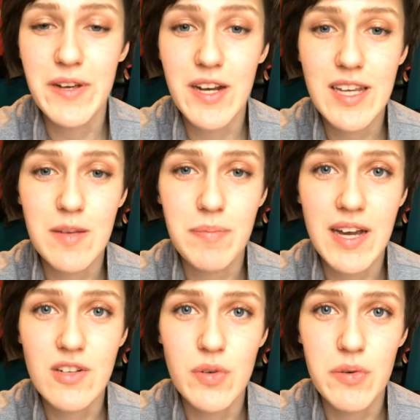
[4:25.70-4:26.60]
we got to get
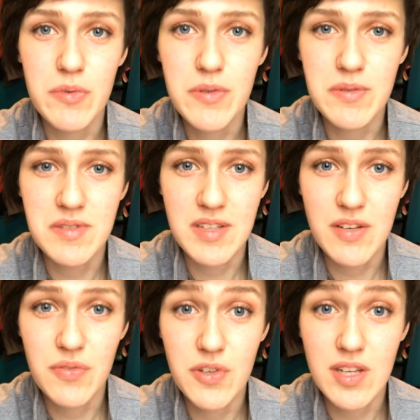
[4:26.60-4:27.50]
back to our roots, and
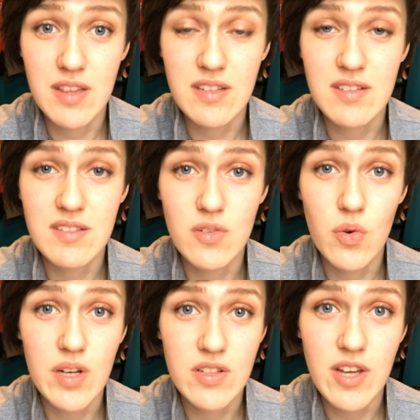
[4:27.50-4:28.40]
I feel like this is
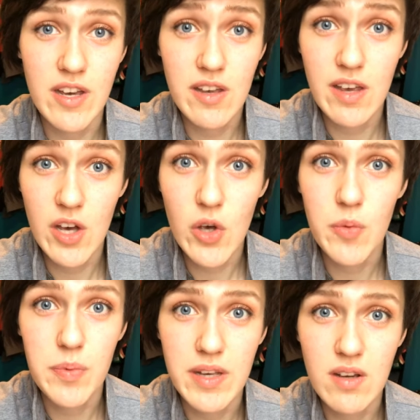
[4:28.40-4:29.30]
going to
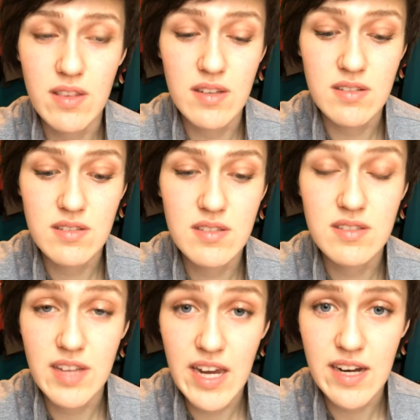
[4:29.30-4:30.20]
help, like this
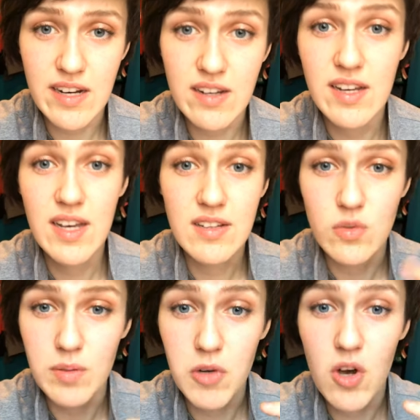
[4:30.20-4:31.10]
scare, that's
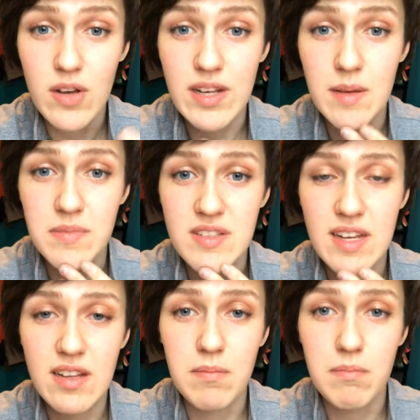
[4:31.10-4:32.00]
what I'm calling it. I'm
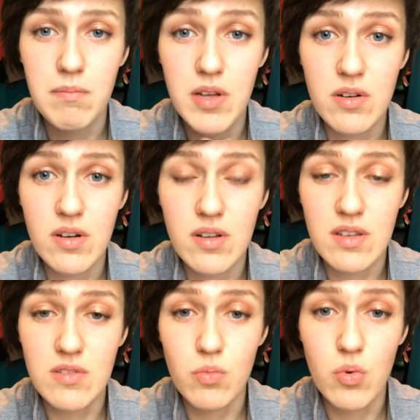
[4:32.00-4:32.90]
saying that Mother Earth
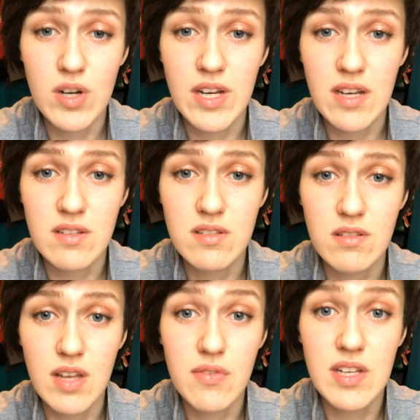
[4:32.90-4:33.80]
is warning us
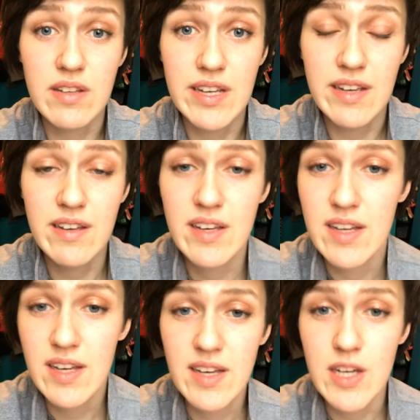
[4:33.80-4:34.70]
lovingly.
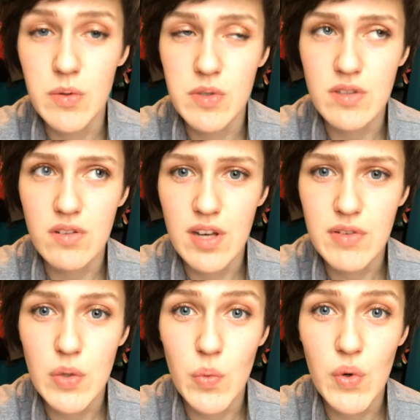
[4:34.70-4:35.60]
It was a
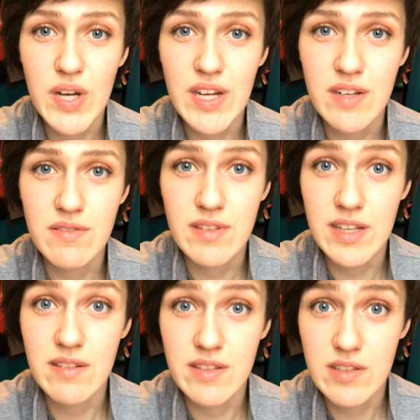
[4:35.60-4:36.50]
loving warning
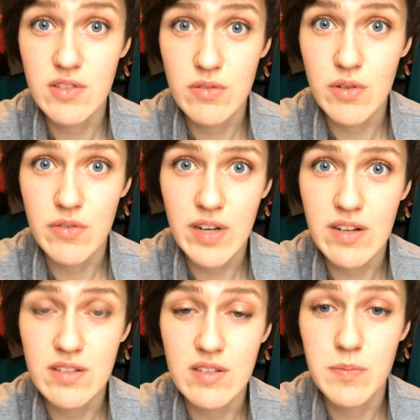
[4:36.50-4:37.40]
that this
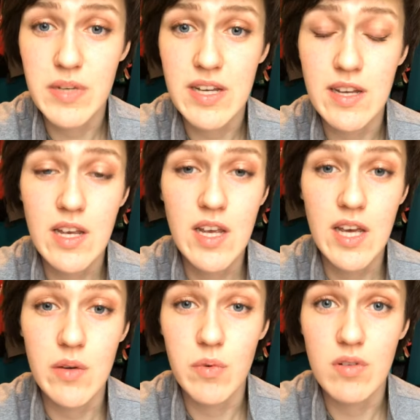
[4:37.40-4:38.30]
coronavirus has been
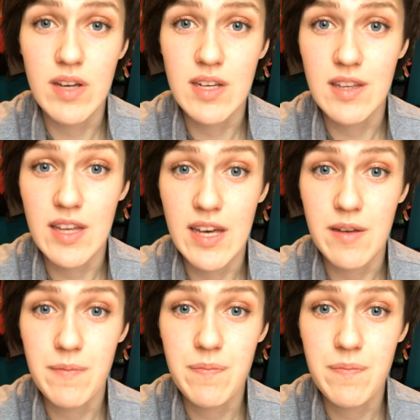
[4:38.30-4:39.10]
and we're lucky that